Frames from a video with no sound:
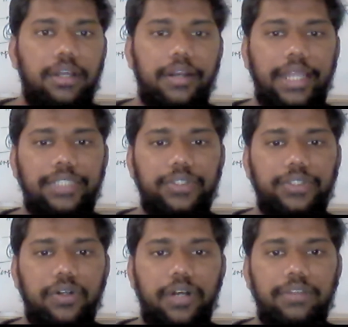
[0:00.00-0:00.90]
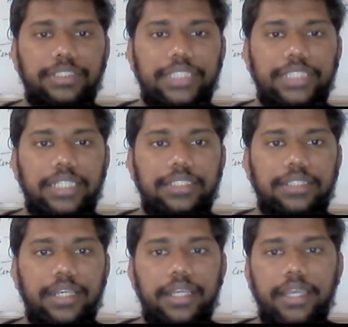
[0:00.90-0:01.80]
Right, so I will share the
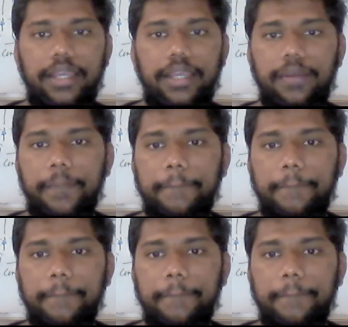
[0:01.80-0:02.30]
screen again.